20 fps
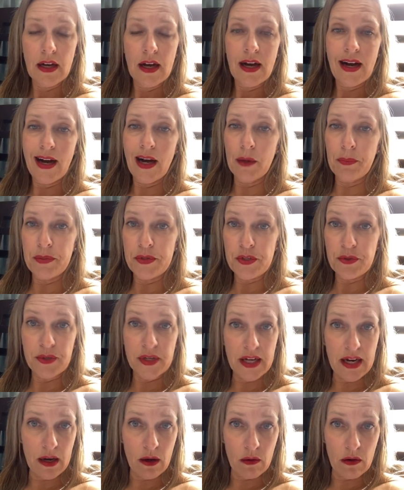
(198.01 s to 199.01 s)
Up to an
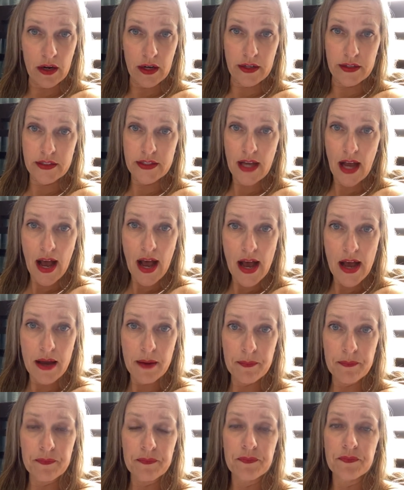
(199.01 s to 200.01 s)
hour at a time.
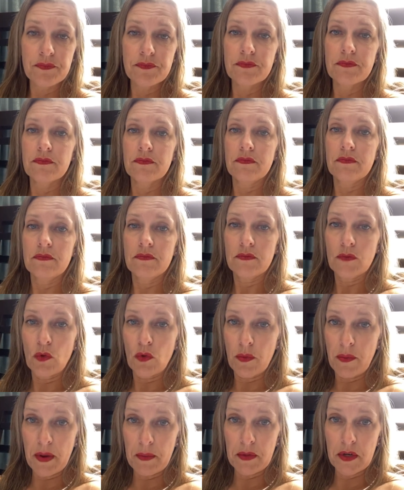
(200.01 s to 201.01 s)

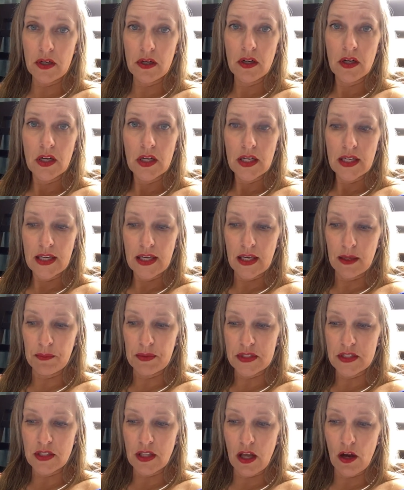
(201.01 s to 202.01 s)
Remember, keep it
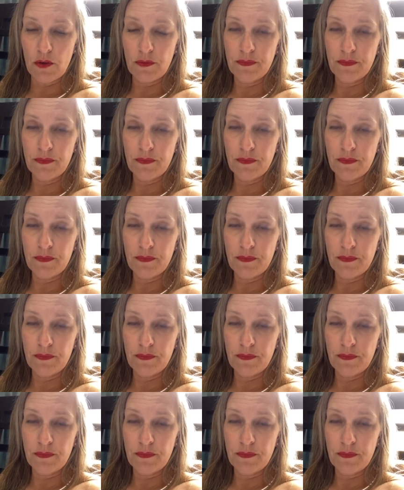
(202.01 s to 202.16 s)
slow.